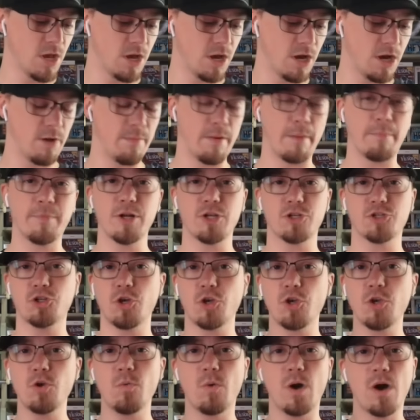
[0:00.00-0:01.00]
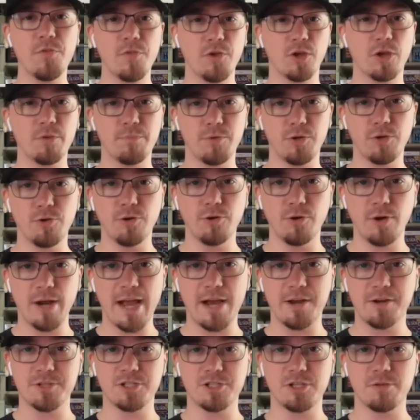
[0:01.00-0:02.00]
I'm going to show you on the computer
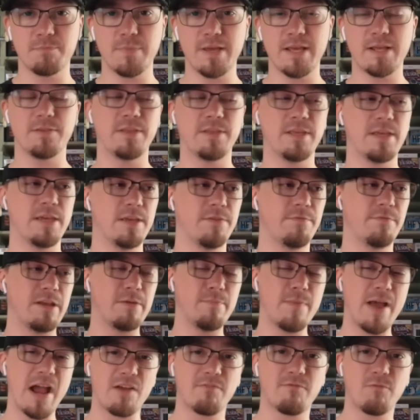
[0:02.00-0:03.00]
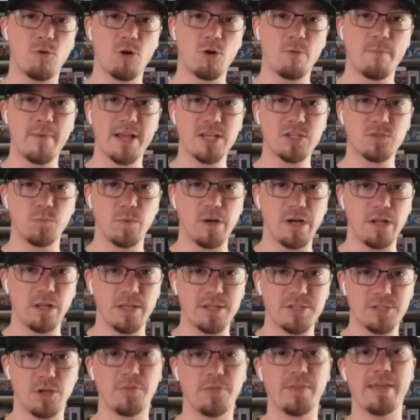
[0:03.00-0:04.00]
how to submit the feedback form as well
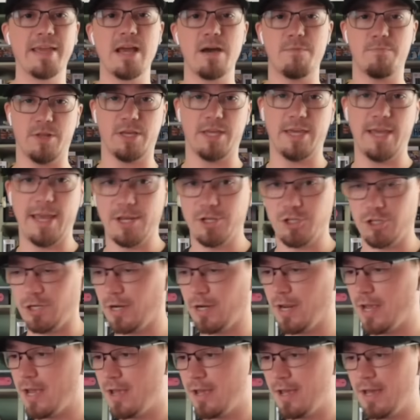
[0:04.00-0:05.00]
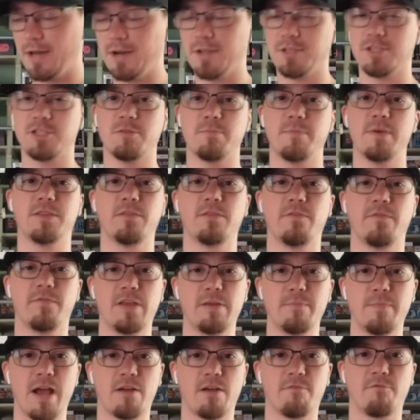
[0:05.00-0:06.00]
as on the application how to submit the
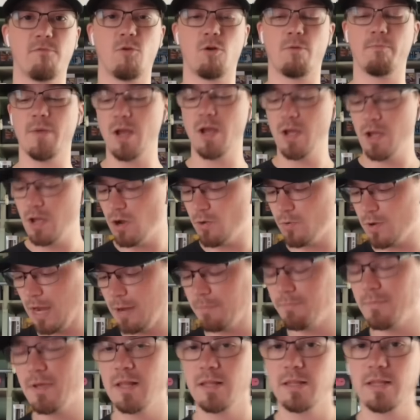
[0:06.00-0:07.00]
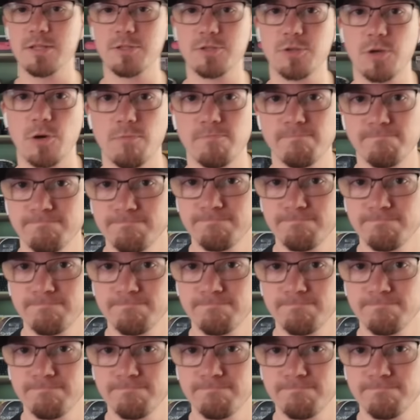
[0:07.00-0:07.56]
feedback form. Okay, let's go.